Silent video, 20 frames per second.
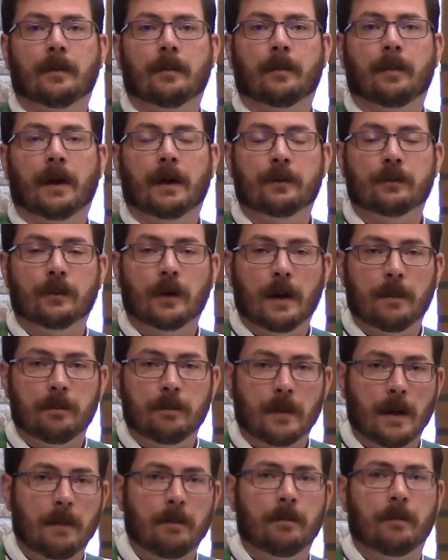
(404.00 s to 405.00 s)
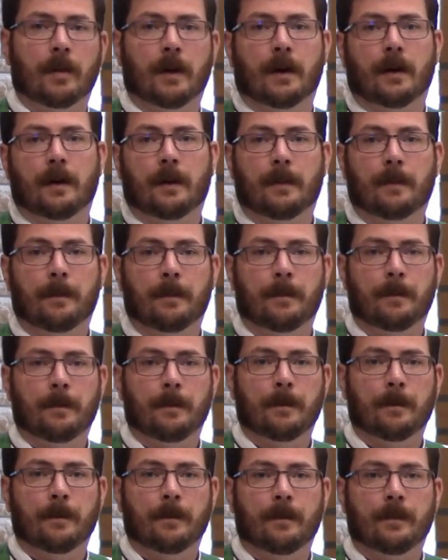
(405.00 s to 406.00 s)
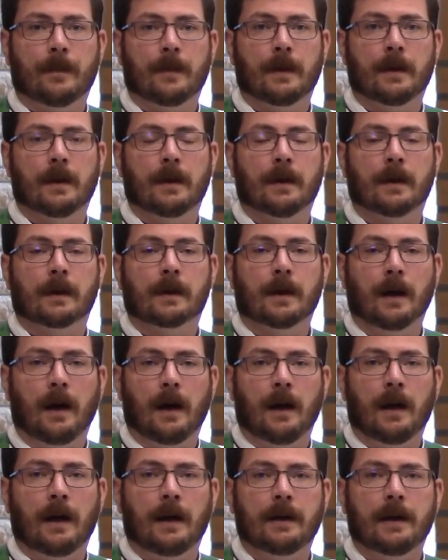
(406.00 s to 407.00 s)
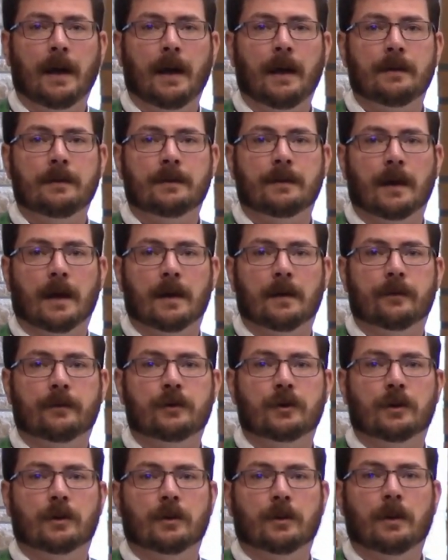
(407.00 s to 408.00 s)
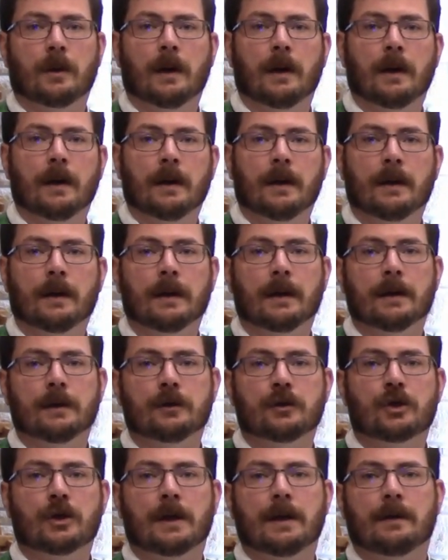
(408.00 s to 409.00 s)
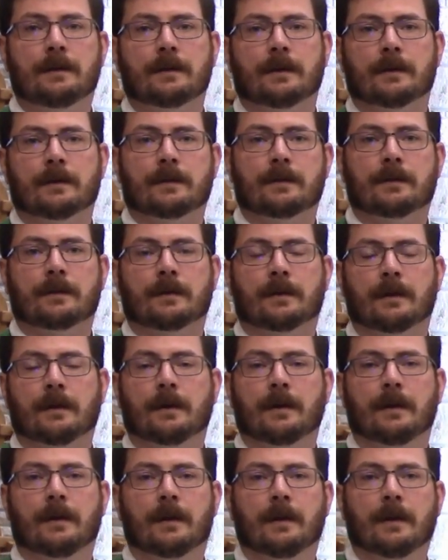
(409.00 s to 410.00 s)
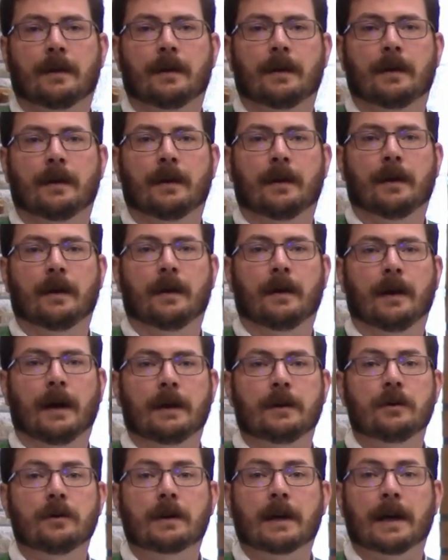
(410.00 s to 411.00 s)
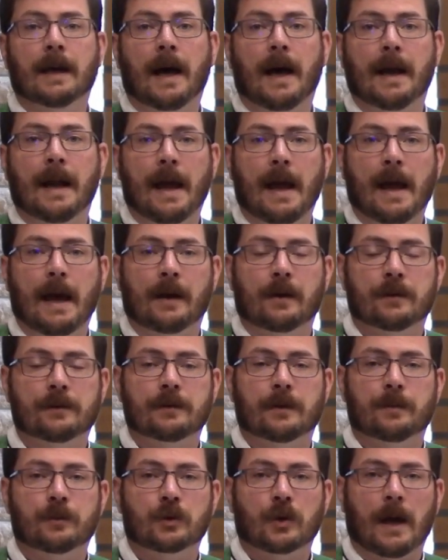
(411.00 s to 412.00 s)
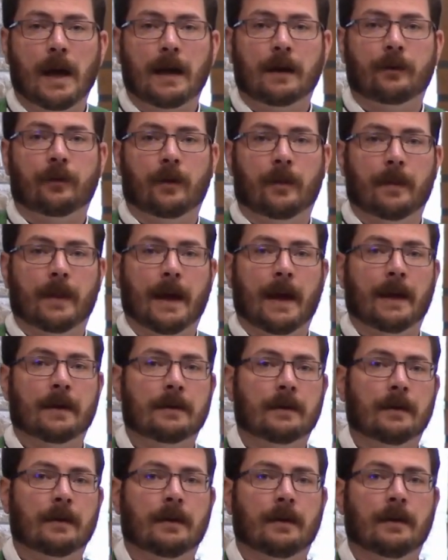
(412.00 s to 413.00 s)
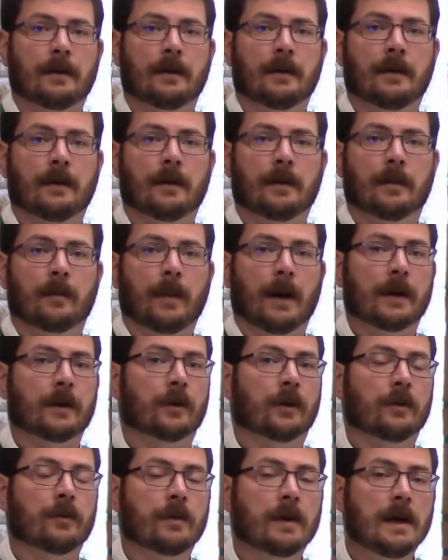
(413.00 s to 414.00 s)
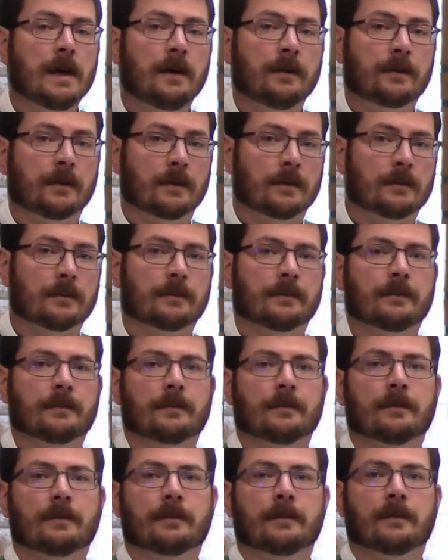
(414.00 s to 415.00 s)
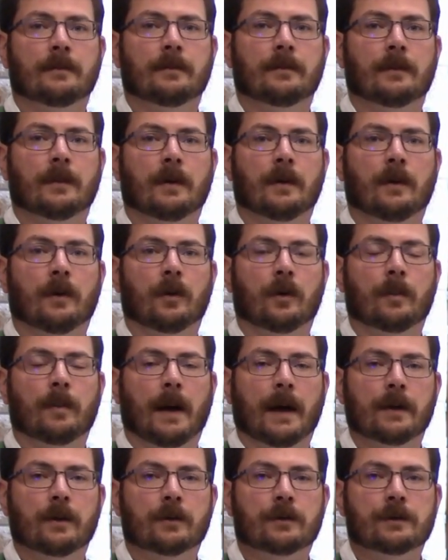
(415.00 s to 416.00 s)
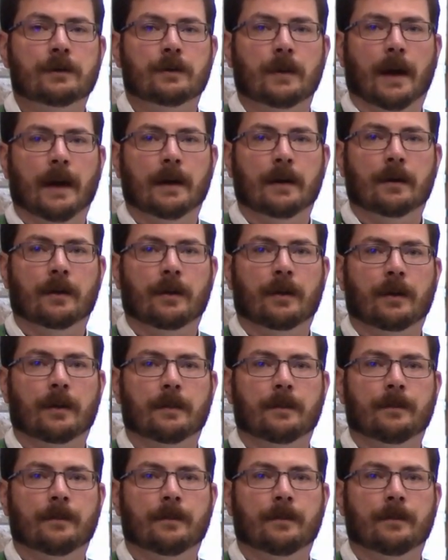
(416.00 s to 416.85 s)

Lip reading: But remember, God has saved you in Jesus. And you cannot add or subtract from that by your reason or by your strength.